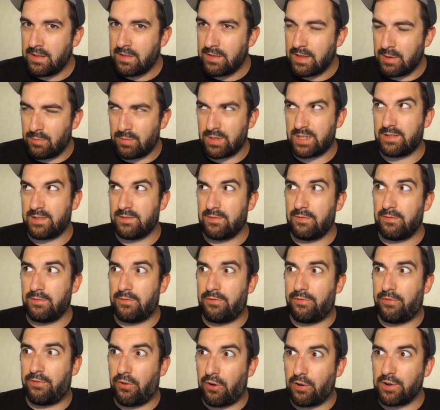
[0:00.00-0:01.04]
That was
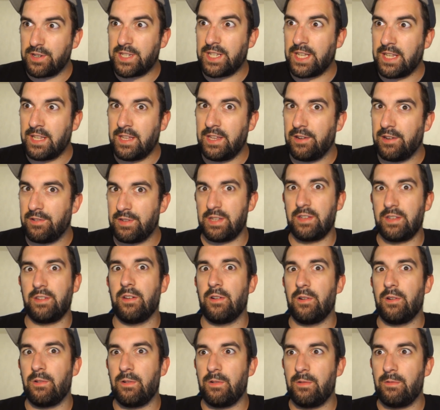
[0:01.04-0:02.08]
14 years
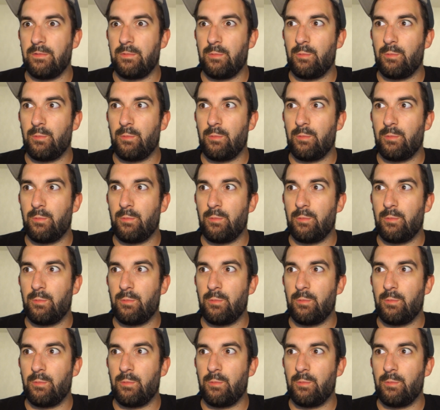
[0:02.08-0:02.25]
ago.